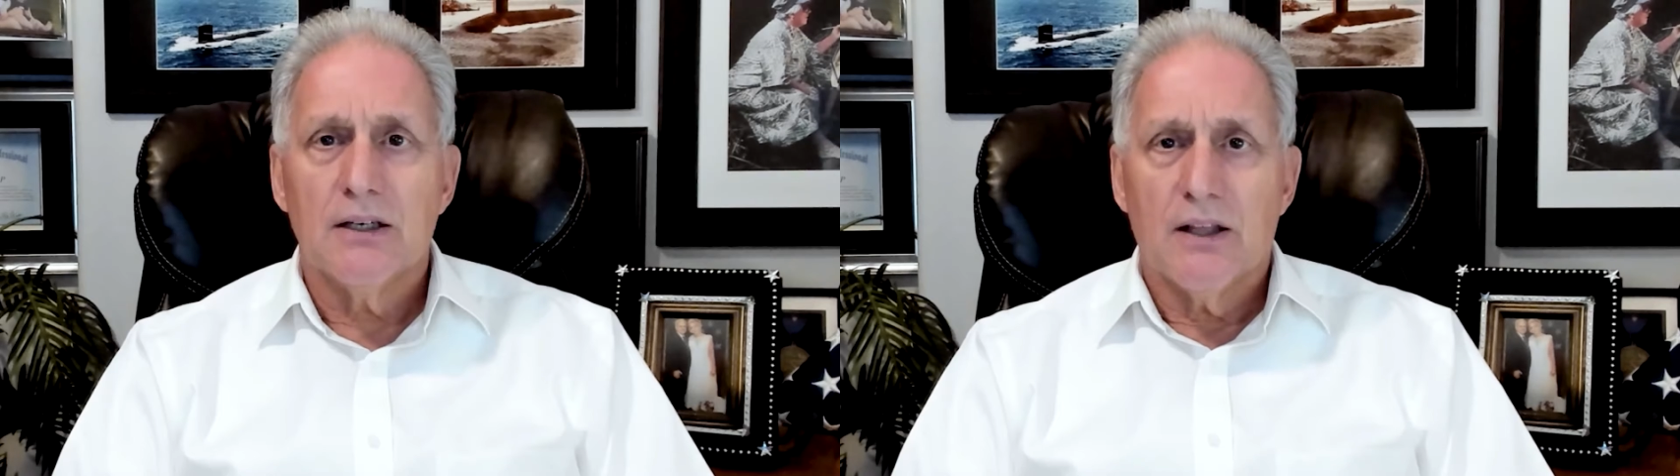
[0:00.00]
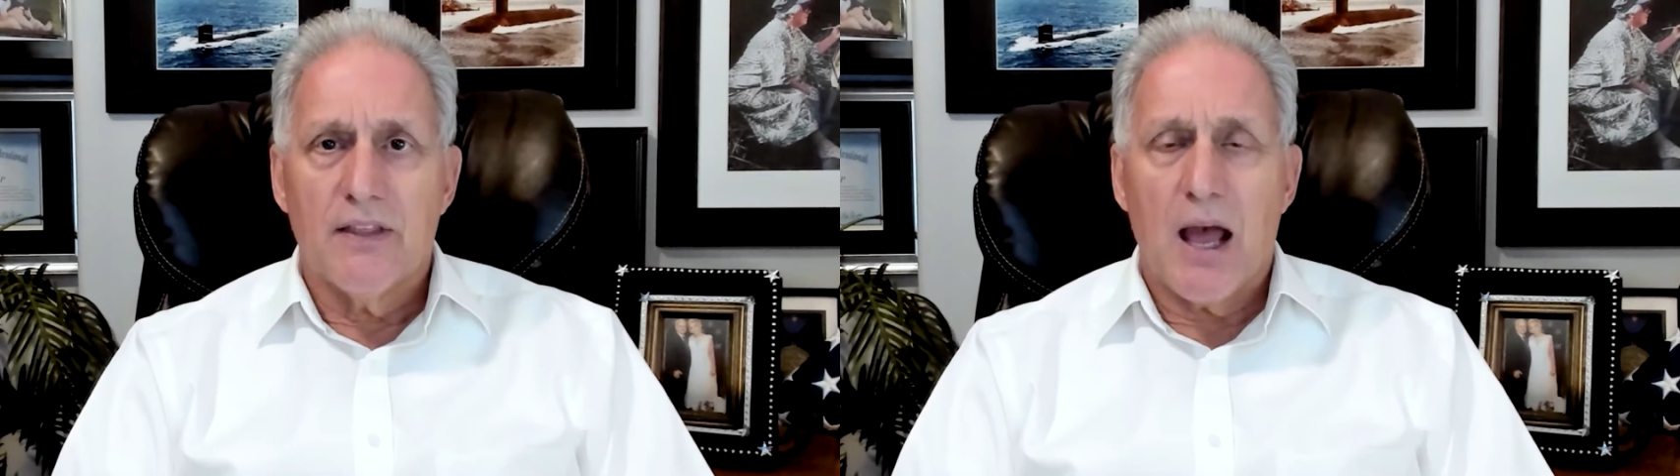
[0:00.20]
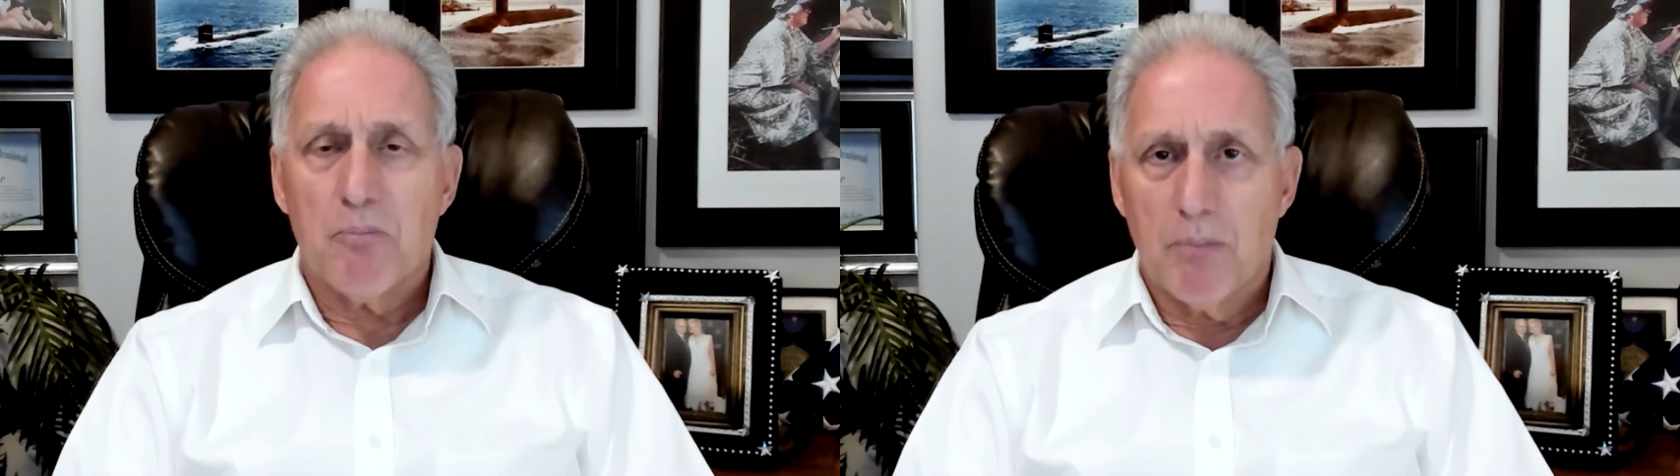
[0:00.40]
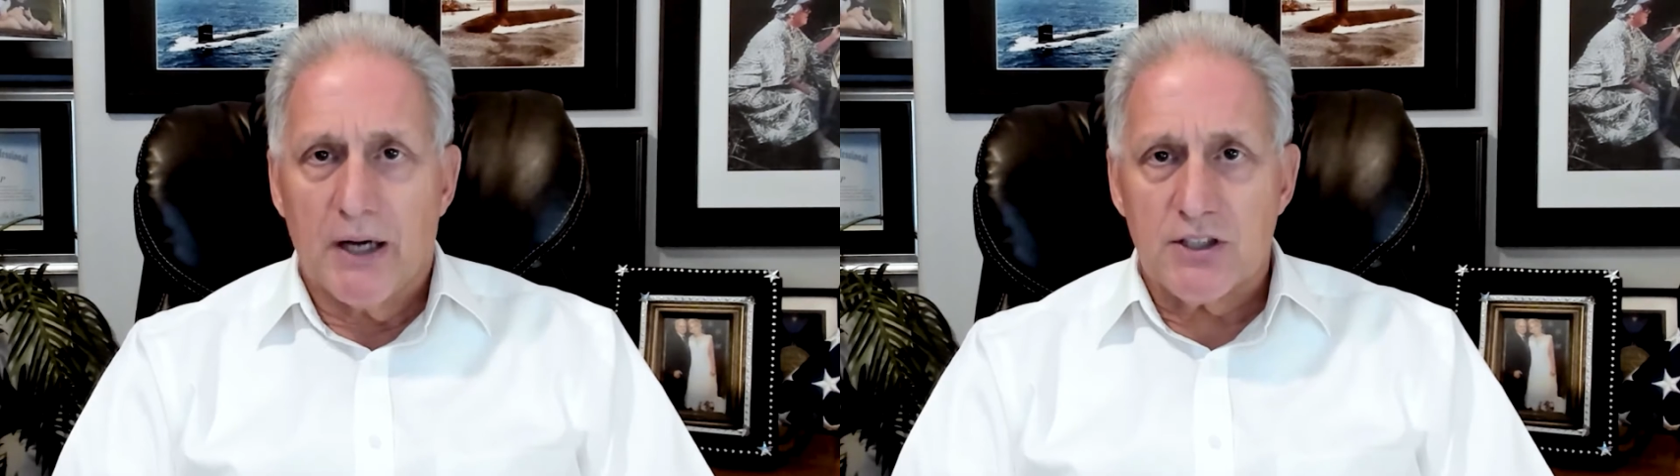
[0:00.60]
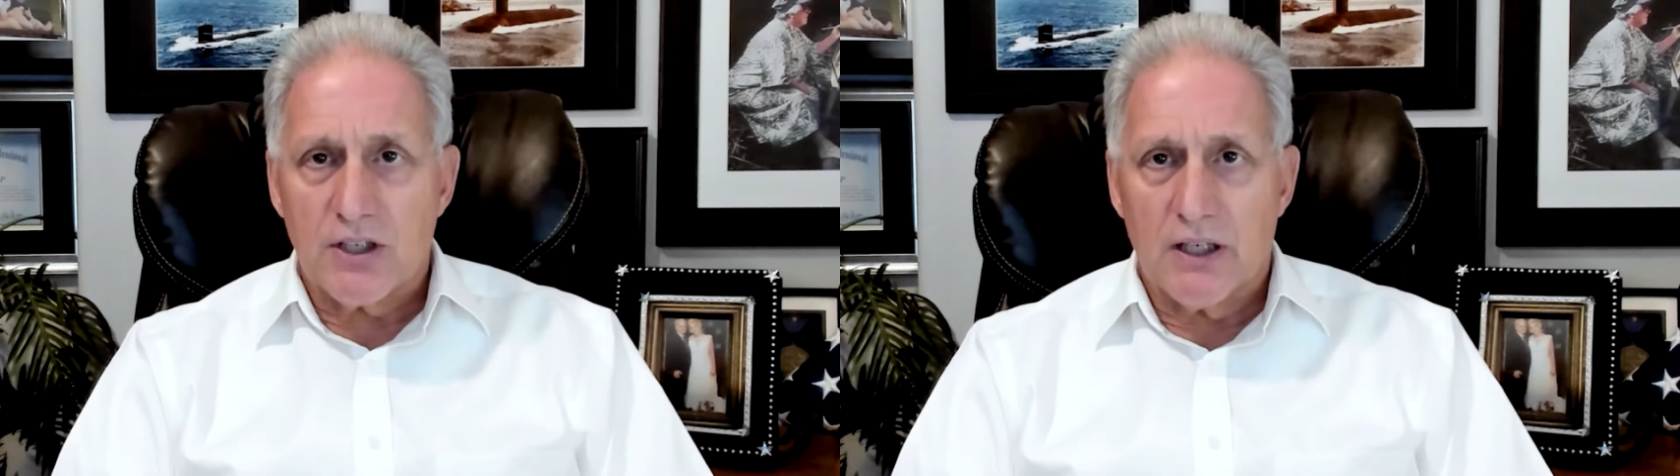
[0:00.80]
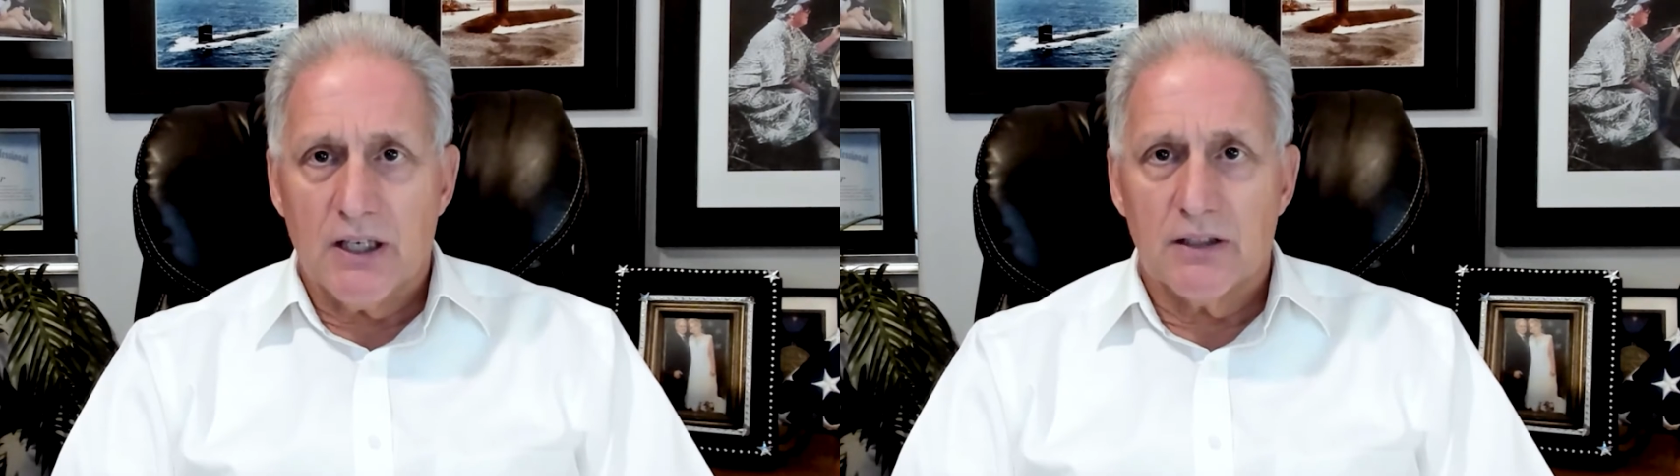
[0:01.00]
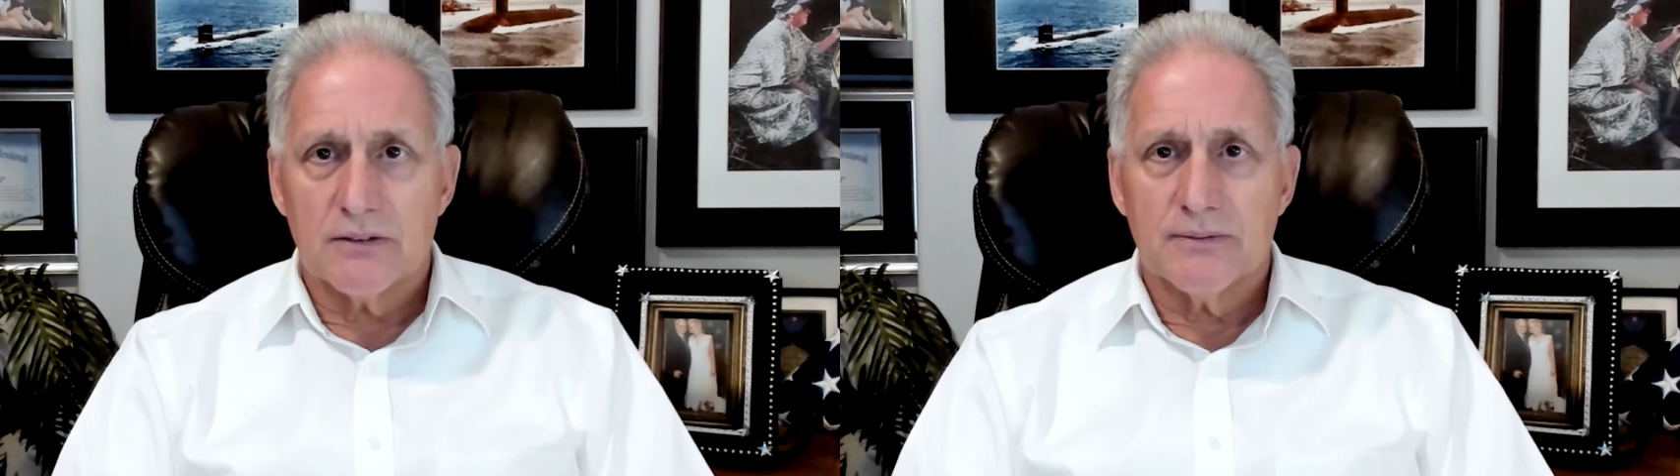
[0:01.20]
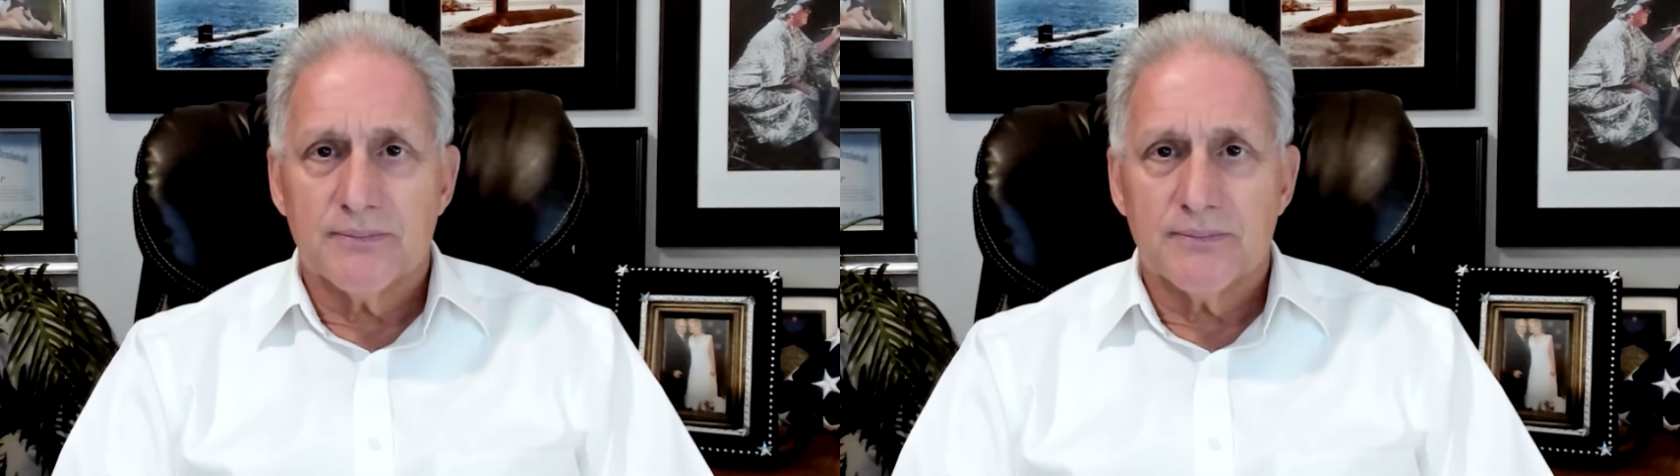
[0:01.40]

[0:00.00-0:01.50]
that budget is.